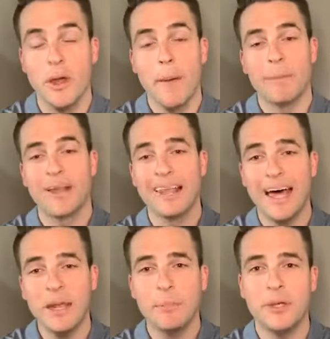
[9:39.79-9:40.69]
but a
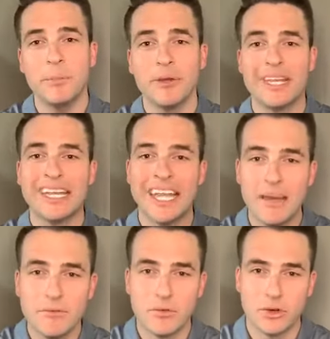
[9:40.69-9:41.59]
lot of people
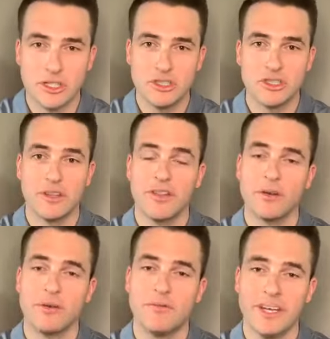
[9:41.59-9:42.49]
leverage their
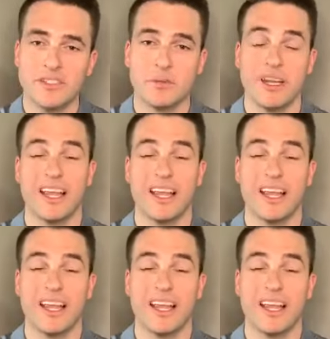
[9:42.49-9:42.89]
investment.